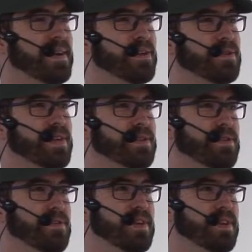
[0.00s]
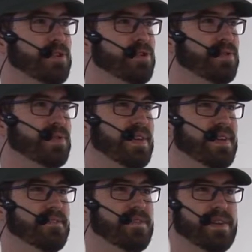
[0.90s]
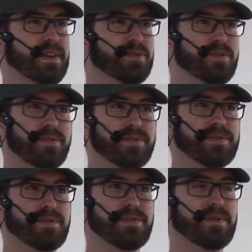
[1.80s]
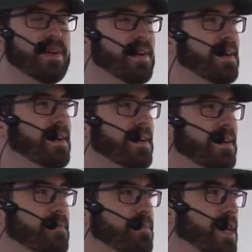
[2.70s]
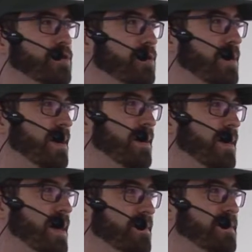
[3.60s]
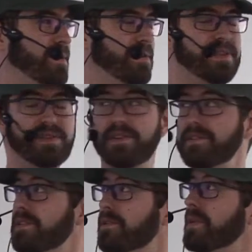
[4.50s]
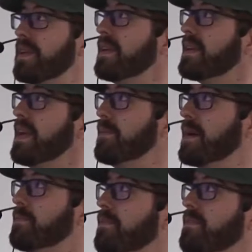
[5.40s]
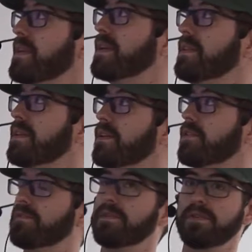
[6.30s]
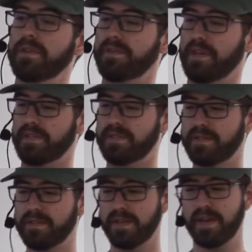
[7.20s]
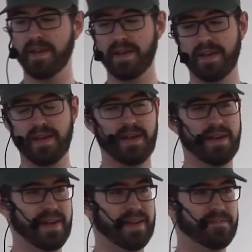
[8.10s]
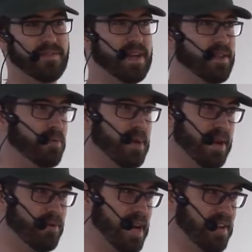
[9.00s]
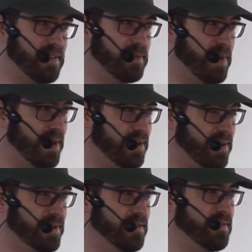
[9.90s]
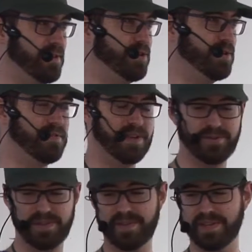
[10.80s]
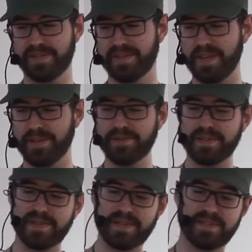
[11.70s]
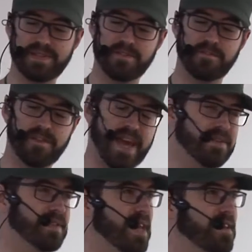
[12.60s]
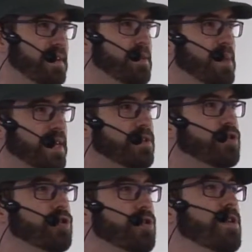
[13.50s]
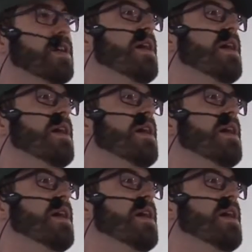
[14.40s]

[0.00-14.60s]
good at solving issues and finding tools to make sure our lives are easier. So we came up with the idea of unit tests. And finally, we arrive at a better definition of a unit test. A unit test is a fail-safe that makes sure